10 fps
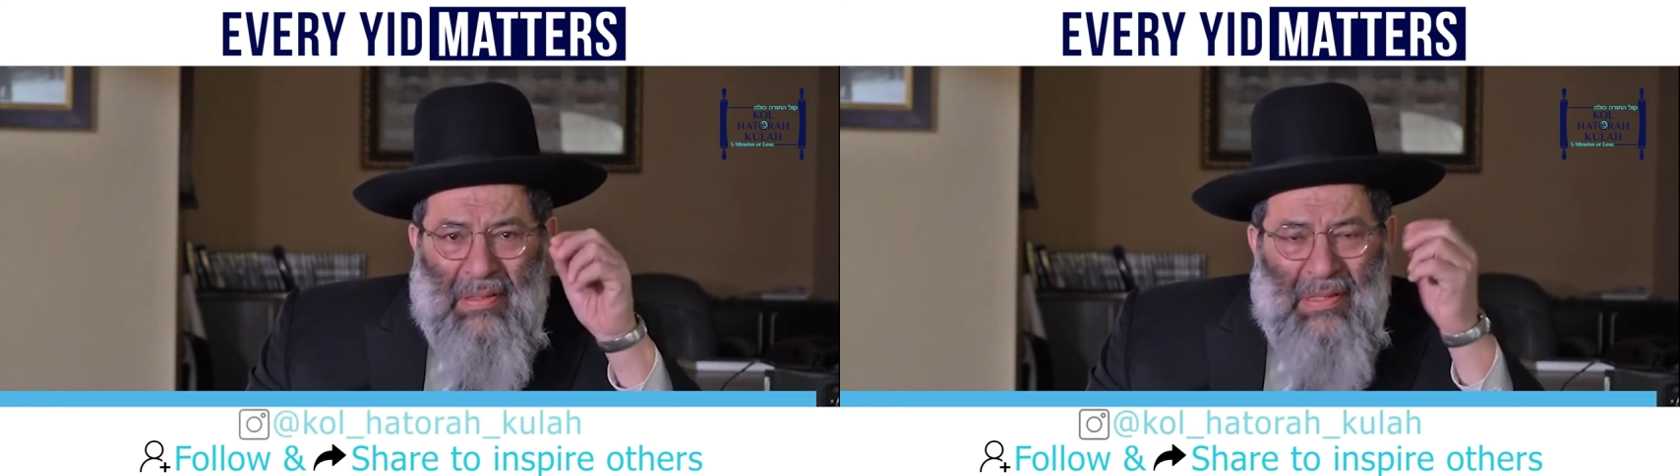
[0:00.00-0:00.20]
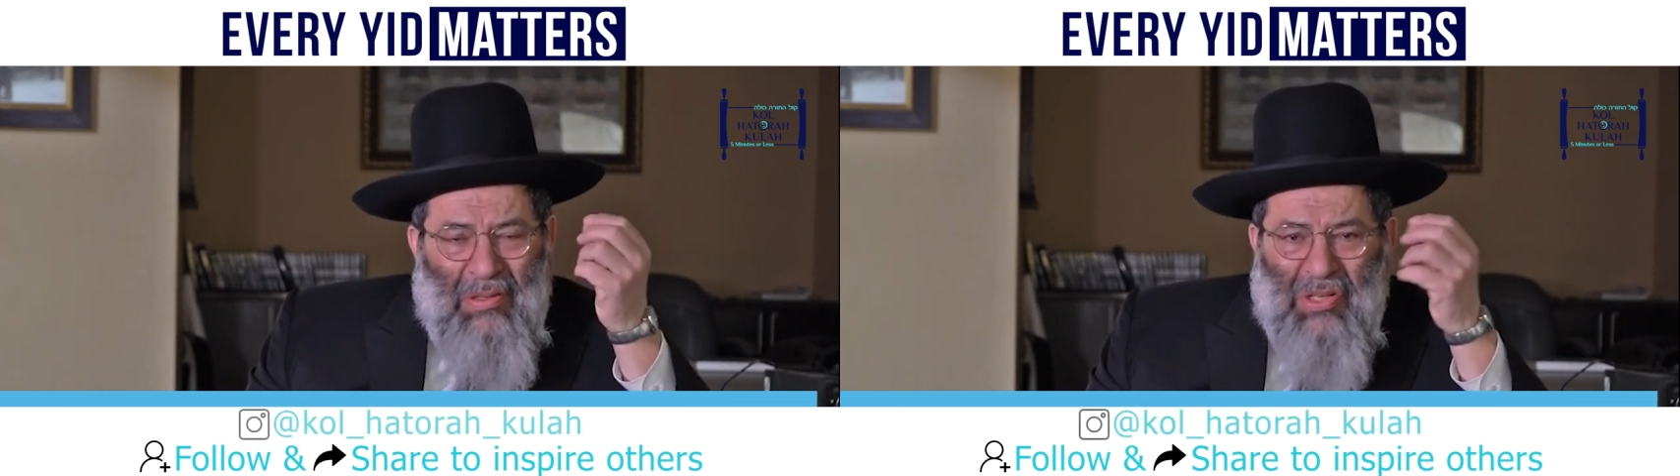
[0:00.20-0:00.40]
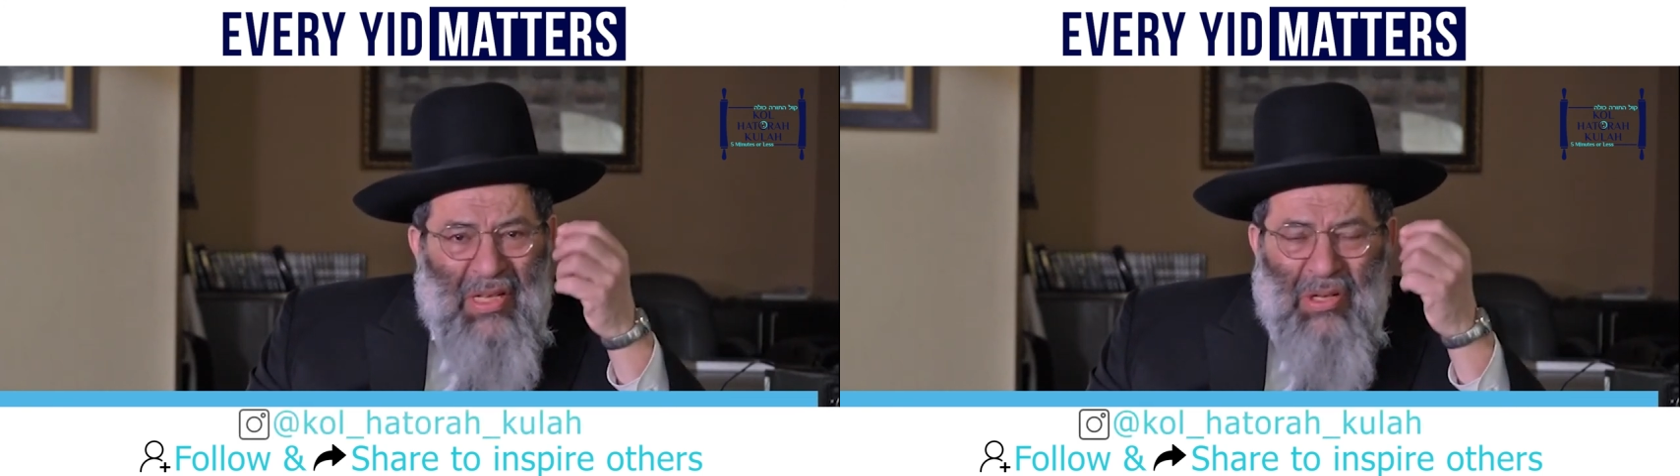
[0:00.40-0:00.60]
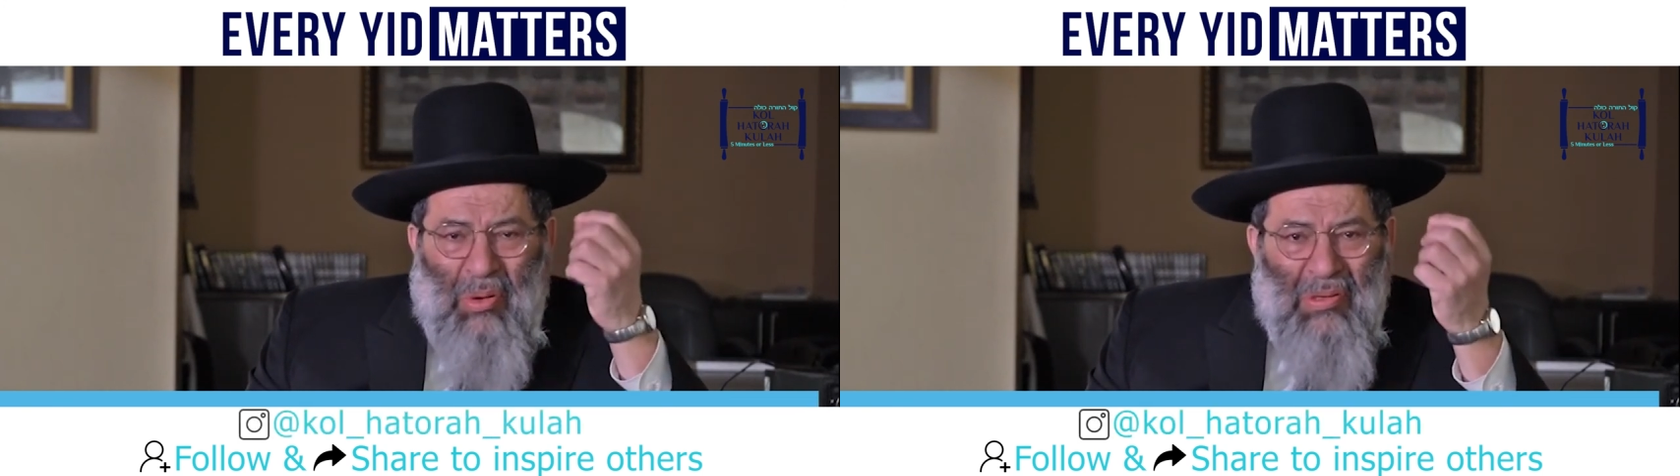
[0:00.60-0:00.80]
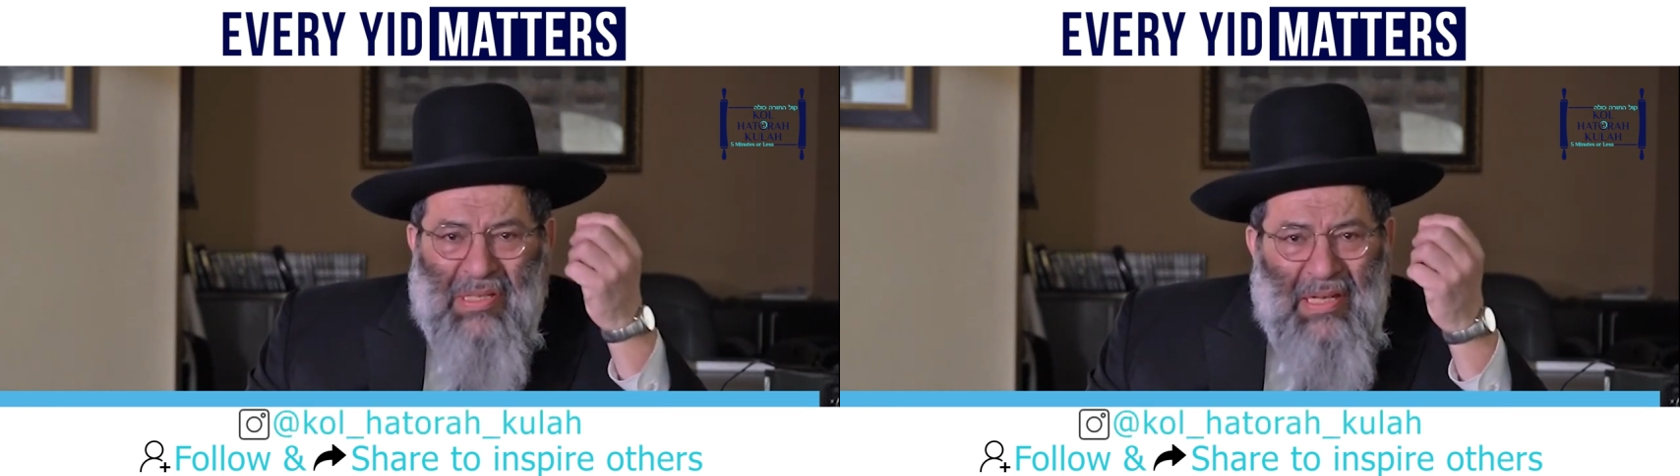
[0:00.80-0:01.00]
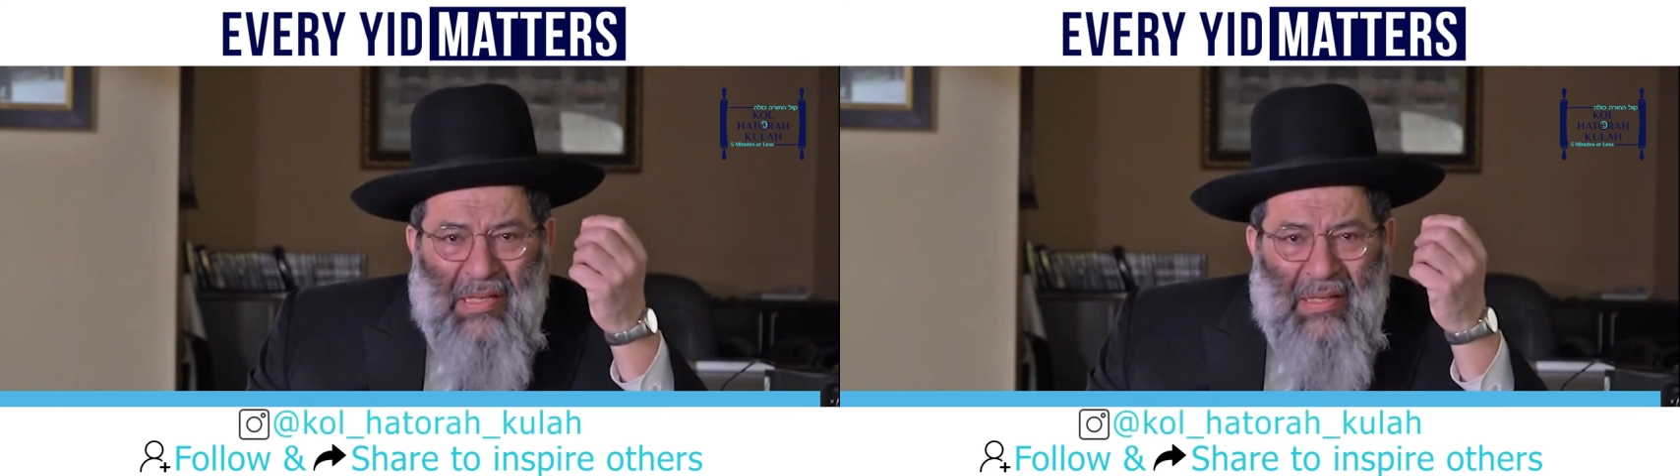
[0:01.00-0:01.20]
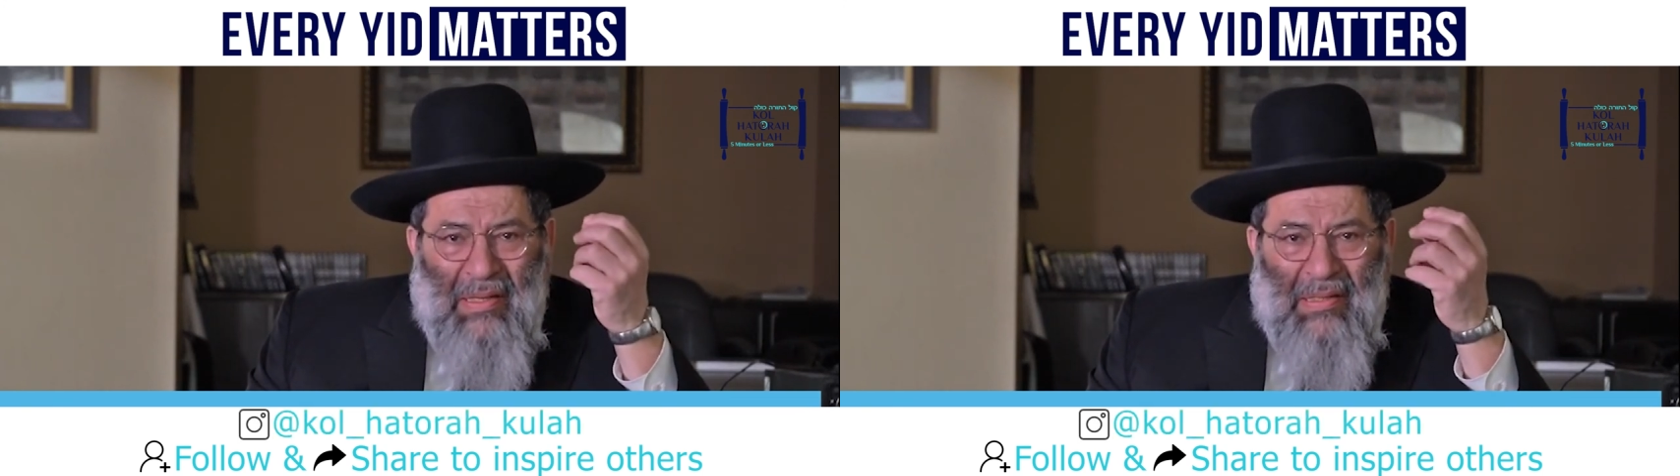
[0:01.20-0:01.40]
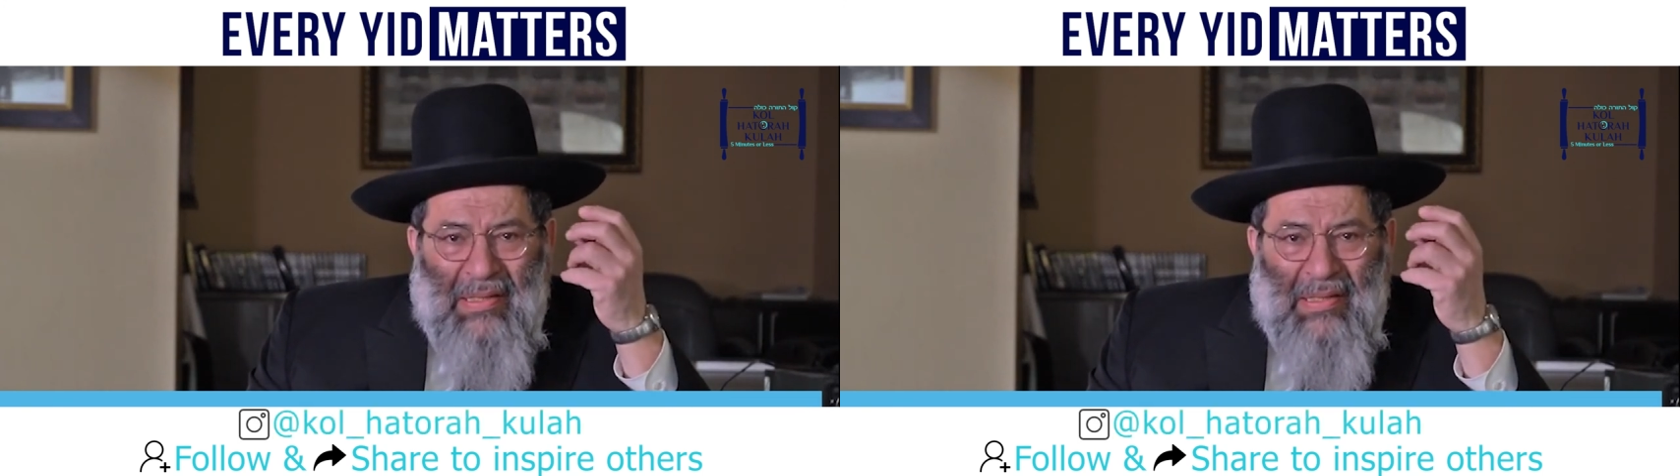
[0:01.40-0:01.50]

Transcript: There's no wholesale.